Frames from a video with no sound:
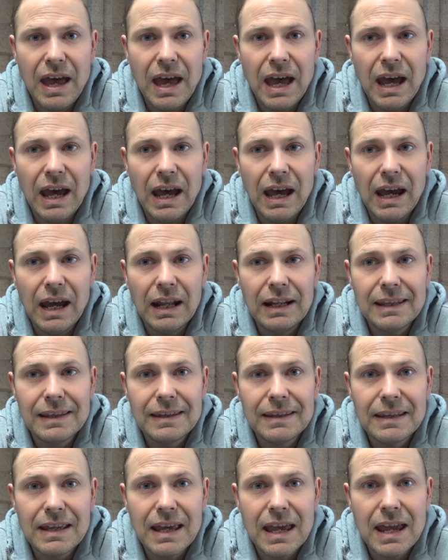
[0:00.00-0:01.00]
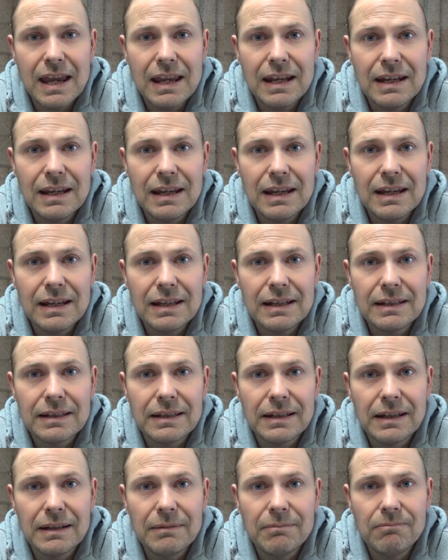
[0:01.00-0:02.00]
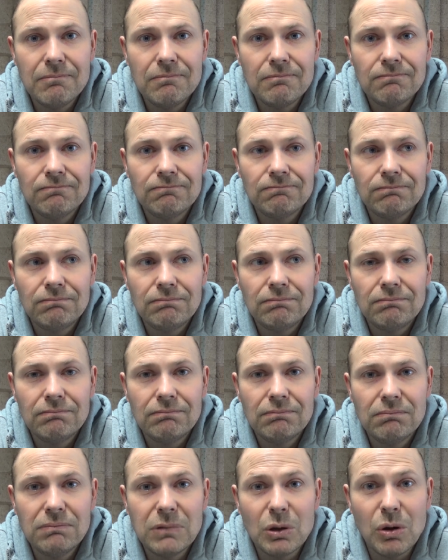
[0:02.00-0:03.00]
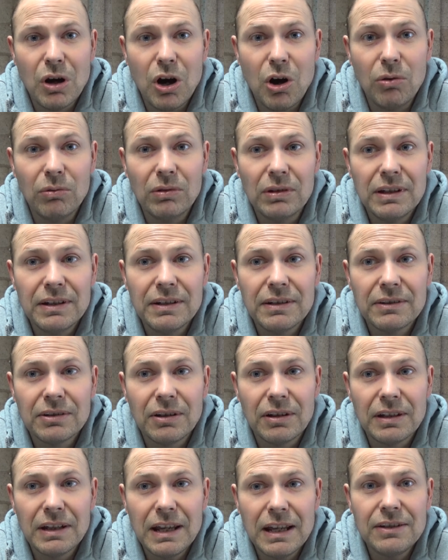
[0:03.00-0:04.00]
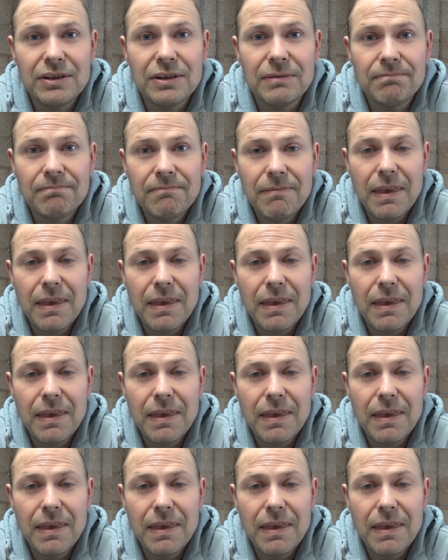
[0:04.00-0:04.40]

and then it blew a hole in the side of the engine.